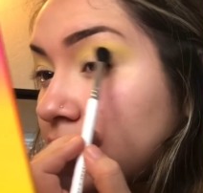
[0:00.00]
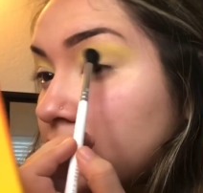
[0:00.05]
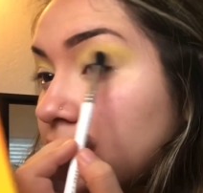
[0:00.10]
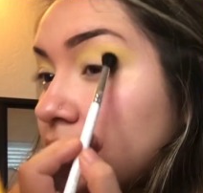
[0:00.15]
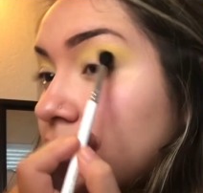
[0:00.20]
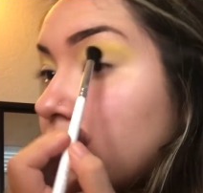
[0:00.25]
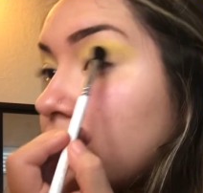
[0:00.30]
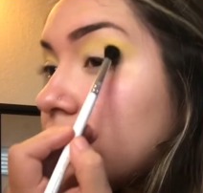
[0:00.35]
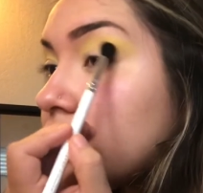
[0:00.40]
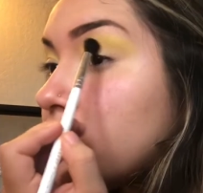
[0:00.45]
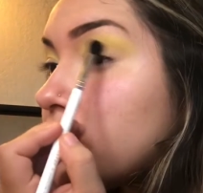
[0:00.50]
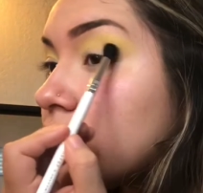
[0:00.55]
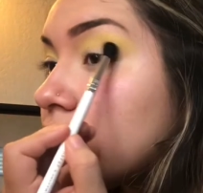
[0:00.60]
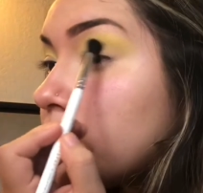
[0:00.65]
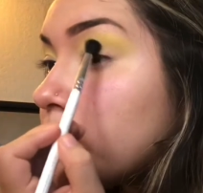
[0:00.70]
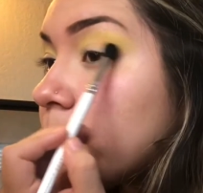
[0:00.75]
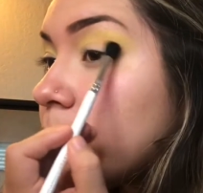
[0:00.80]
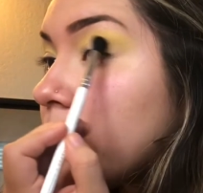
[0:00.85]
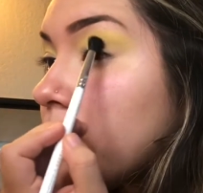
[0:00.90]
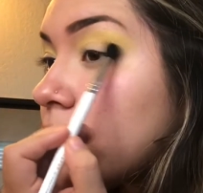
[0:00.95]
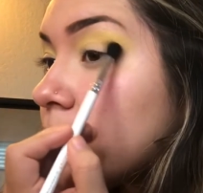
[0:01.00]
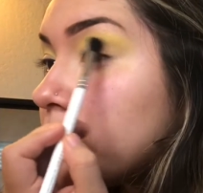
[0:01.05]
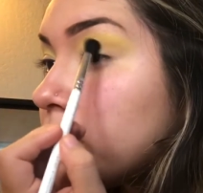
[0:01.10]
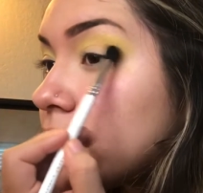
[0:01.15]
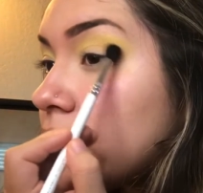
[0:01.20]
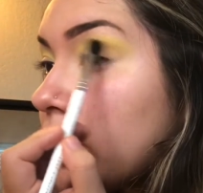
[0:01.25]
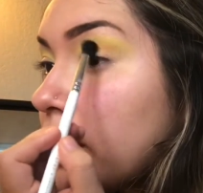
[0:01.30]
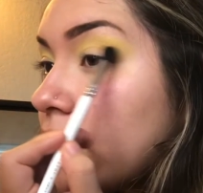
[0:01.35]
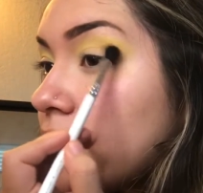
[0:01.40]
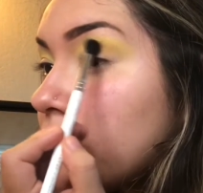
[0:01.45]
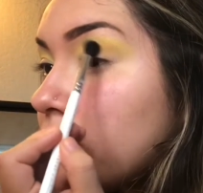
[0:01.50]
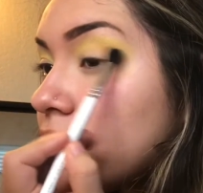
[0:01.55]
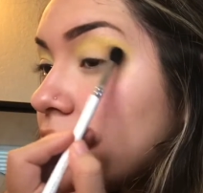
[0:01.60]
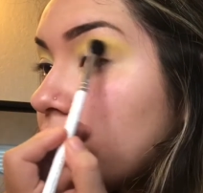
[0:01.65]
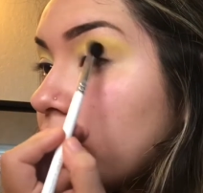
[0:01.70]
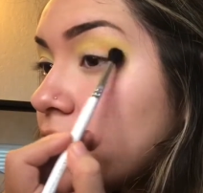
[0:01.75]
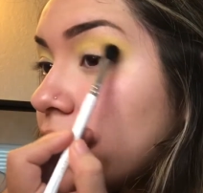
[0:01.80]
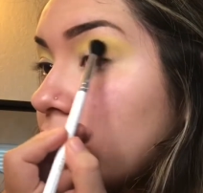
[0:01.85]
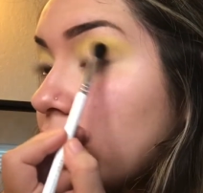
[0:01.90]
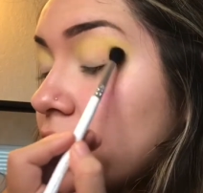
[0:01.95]
Let's just pop that right
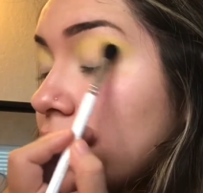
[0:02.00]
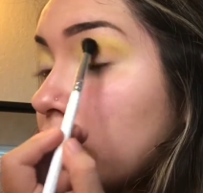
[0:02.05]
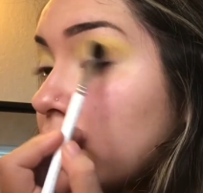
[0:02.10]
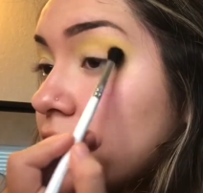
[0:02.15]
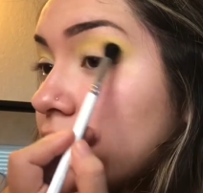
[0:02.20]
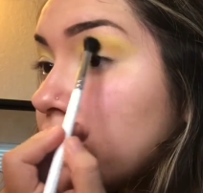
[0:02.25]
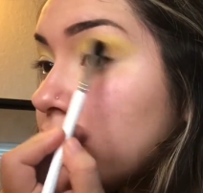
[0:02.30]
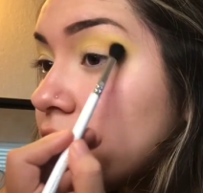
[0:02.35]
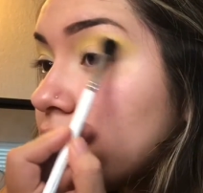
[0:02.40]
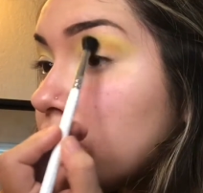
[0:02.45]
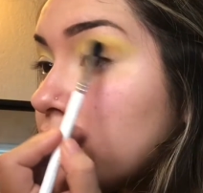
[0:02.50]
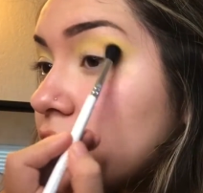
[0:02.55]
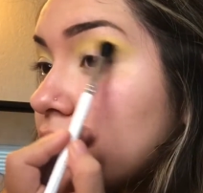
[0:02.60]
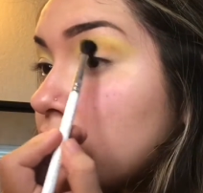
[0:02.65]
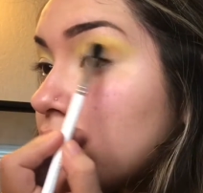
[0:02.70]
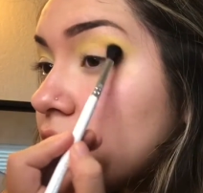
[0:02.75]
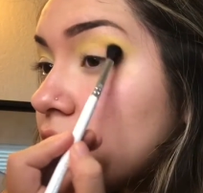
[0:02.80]
here.